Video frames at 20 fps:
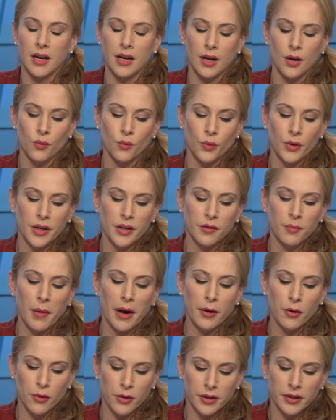with
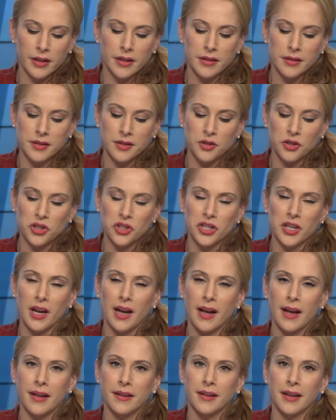Mayorkas, she
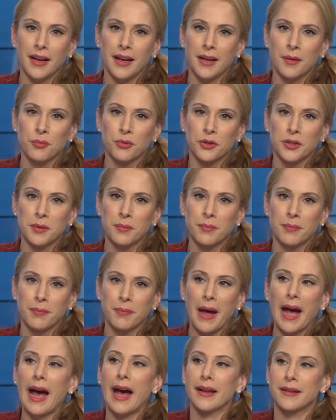had a pretty
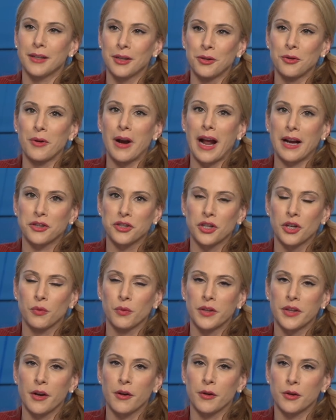bad interaction
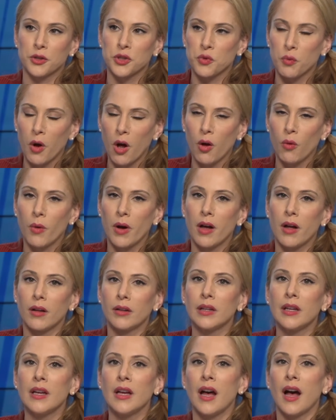with Eric
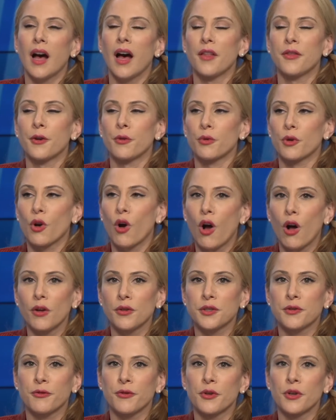Swalwell. There were
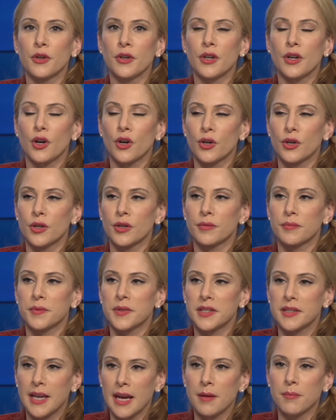calls for her
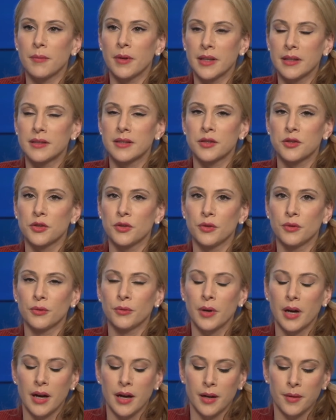statements
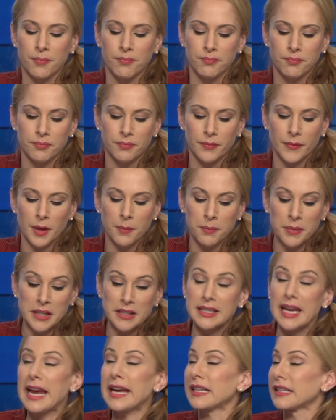to
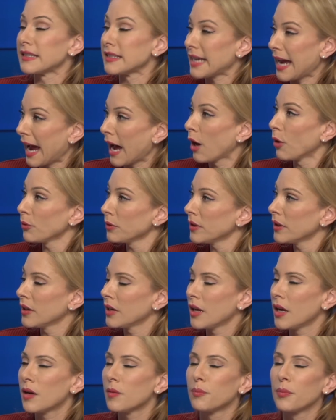be taken down,
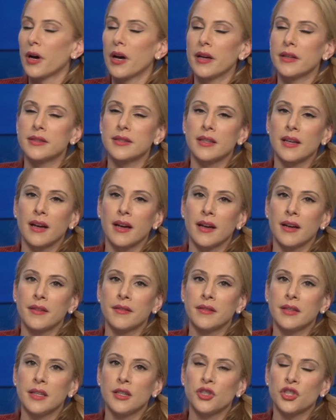but
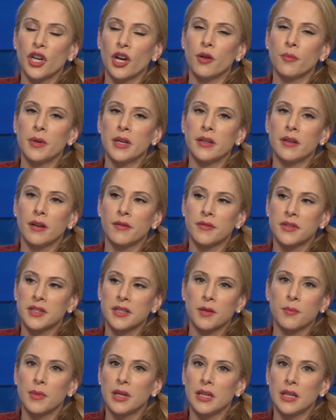the chairman of this
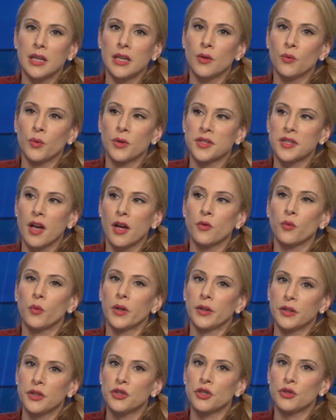committee was
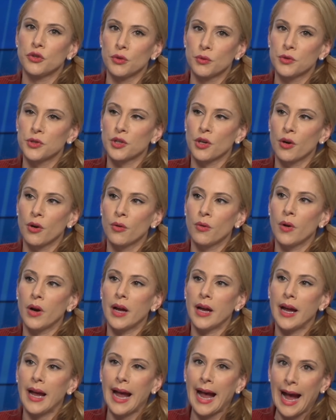unwilling to do so
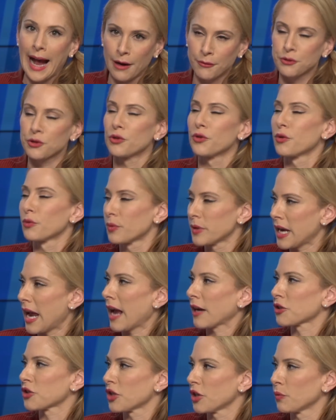after the
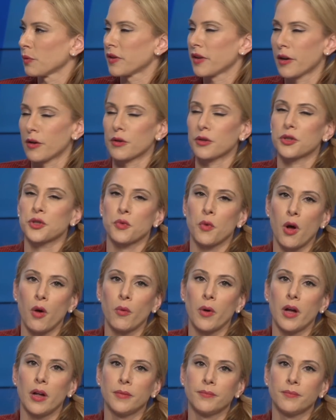reaction with Eric Swalwell.